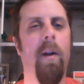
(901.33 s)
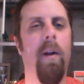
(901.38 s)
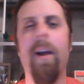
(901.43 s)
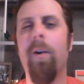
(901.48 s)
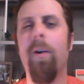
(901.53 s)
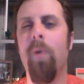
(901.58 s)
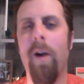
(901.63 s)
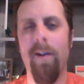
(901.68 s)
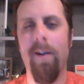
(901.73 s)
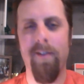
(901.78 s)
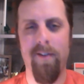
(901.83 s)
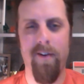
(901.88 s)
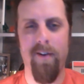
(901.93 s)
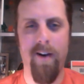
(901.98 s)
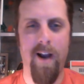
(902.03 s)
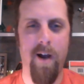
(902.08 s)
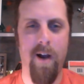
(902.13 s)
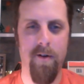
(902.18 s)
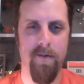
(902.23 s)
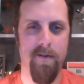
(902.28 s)
go out to their
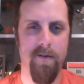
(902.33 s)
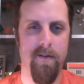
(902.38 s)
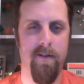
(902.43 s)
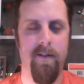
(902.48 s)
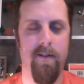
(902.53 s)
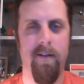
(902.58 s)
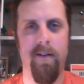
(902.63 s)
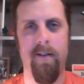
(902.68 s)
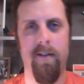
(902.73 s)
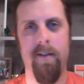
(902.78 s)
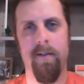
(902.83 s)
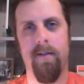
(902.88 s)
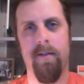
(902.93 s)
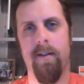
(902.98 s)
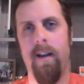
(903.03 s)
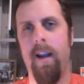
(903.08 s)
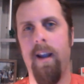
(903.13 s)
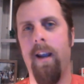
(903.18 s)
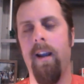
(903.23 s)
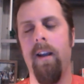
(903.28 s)
house, they'll
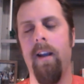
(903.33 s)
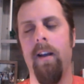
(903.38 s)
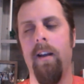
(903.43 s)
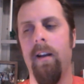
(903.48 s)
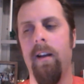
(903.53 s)
say,